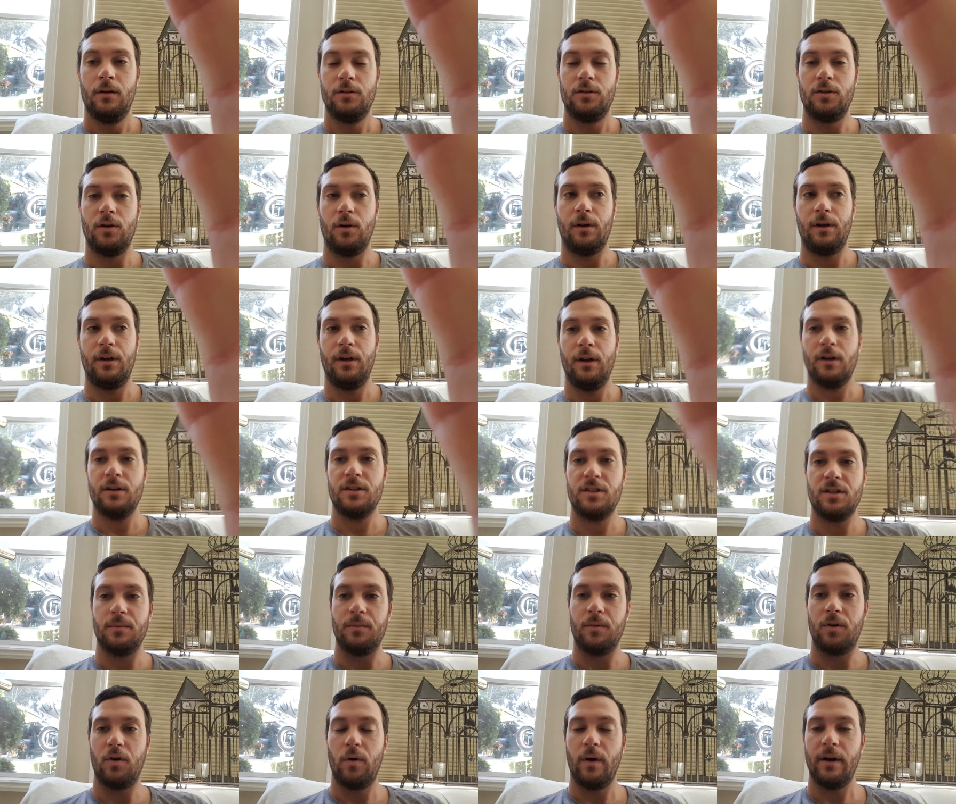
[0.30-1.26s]
So here are
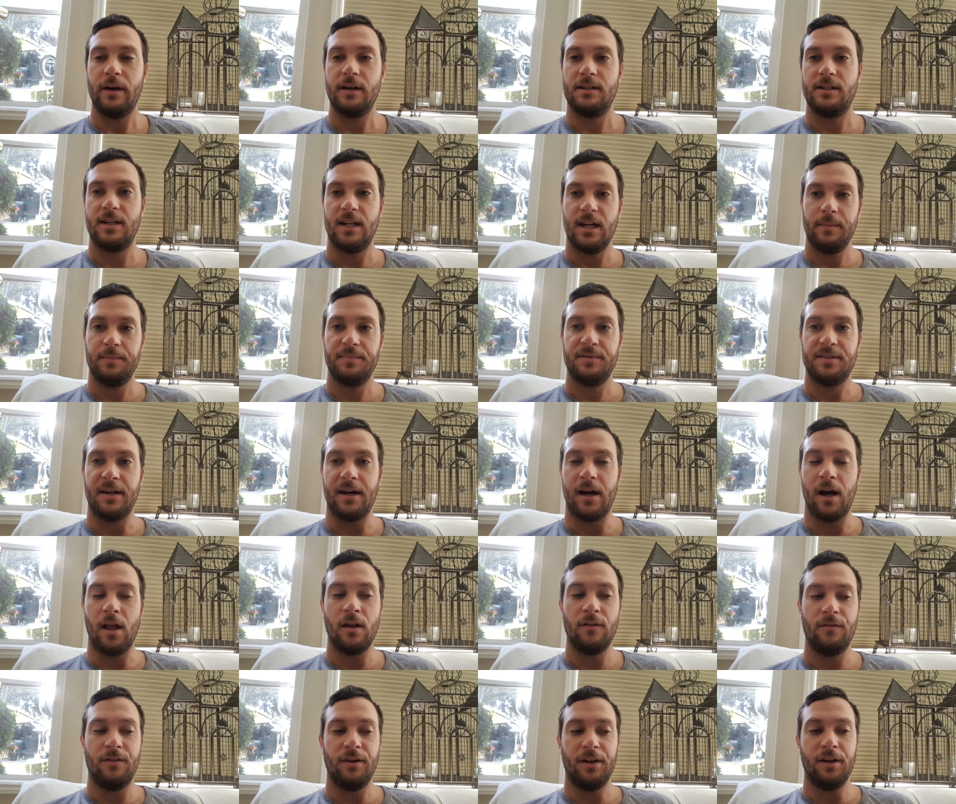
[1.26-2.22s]
some quick tips that
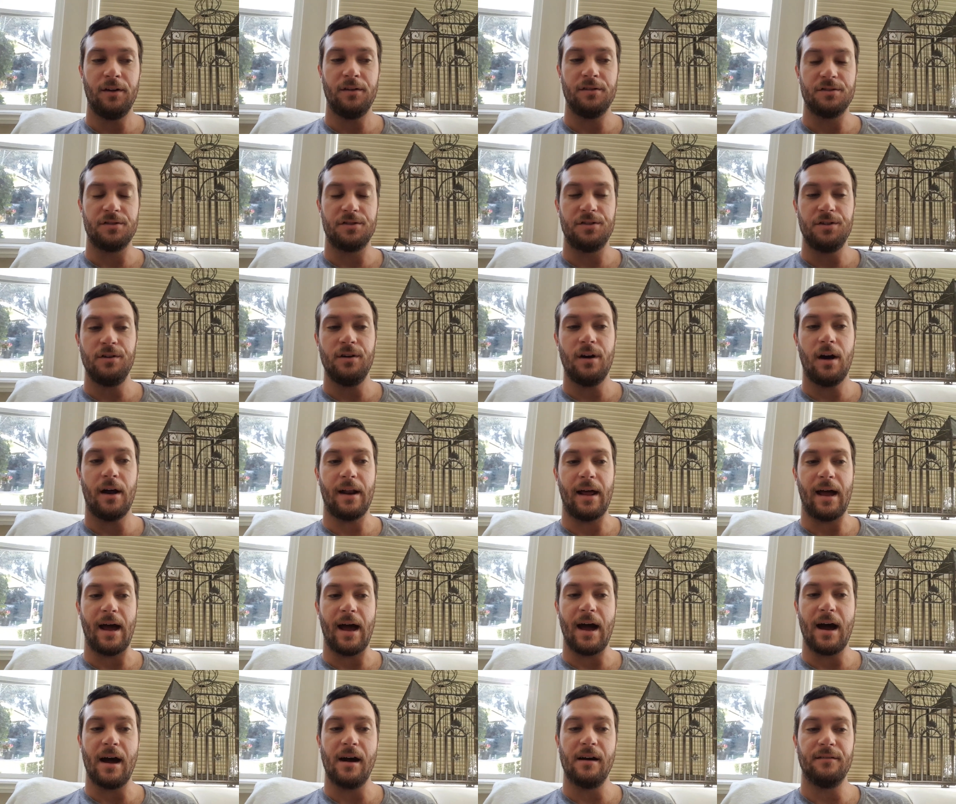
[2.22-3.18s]
other videos do not
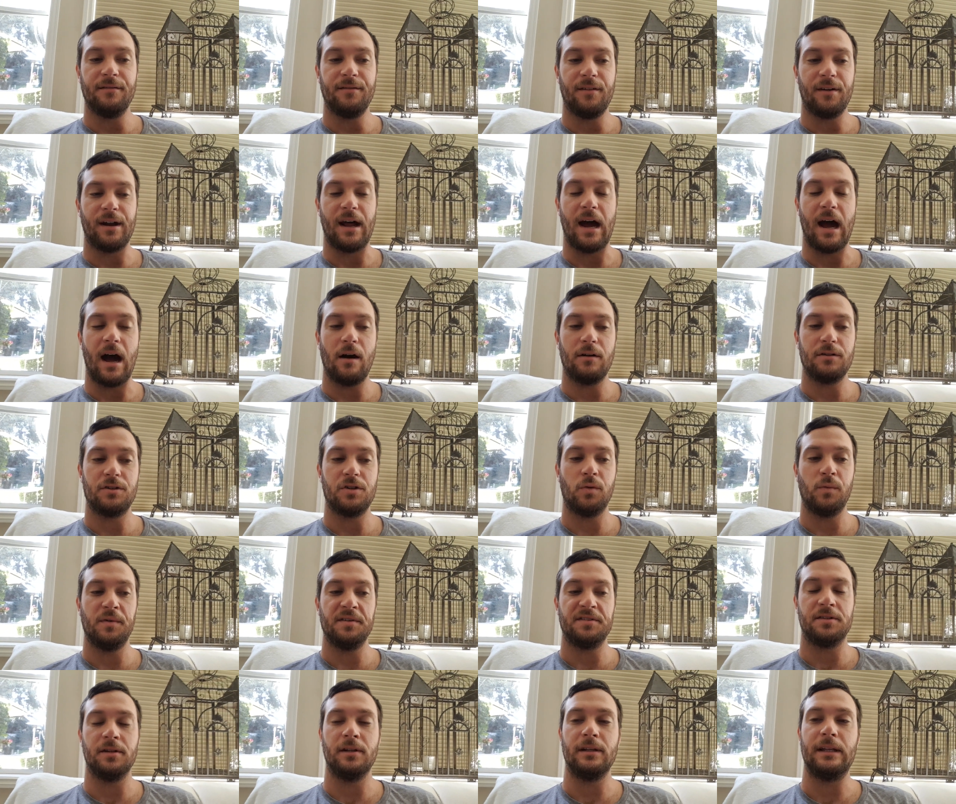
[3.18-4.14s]
have on how to
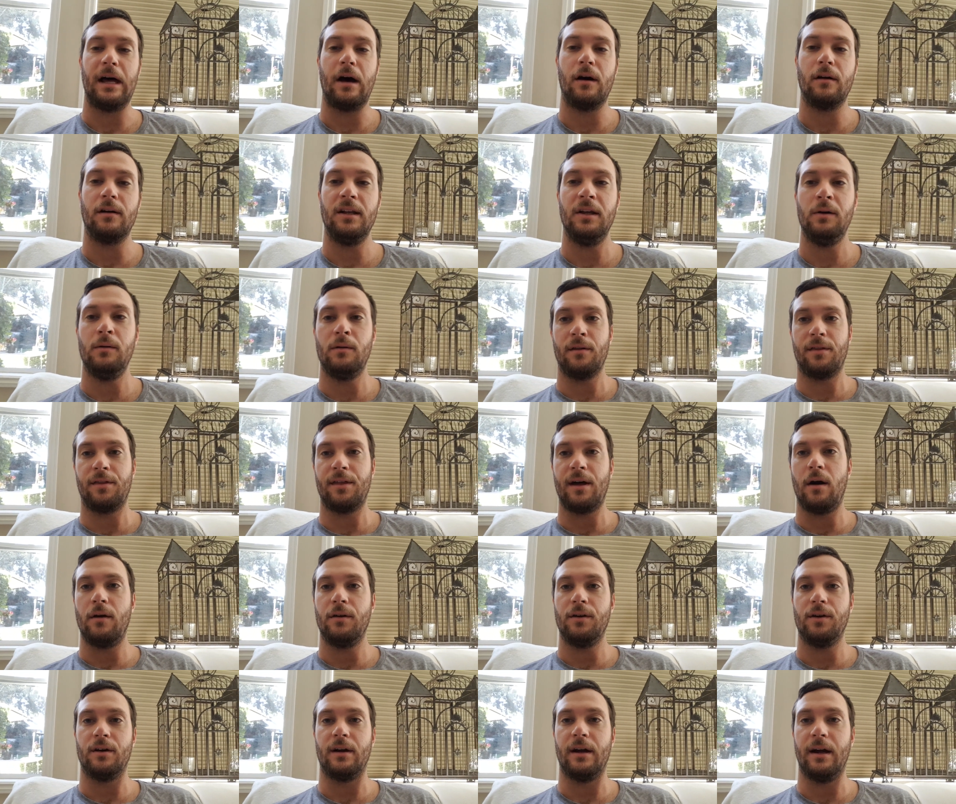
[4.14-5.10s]
whistle loudly
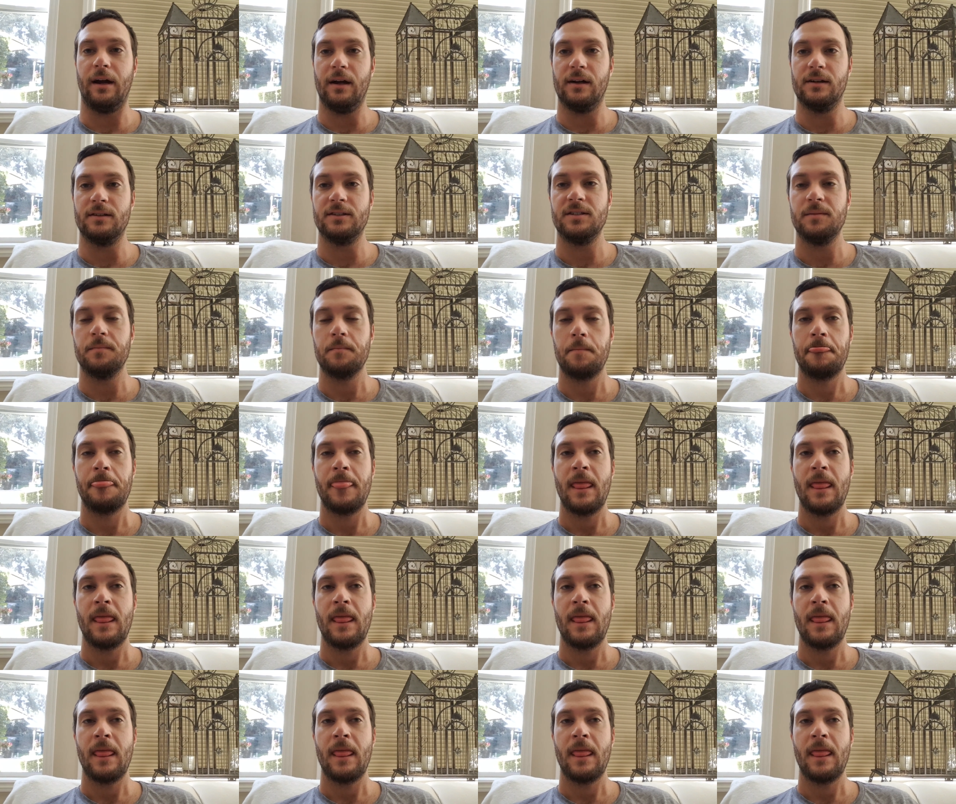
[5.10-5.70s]
without your hands.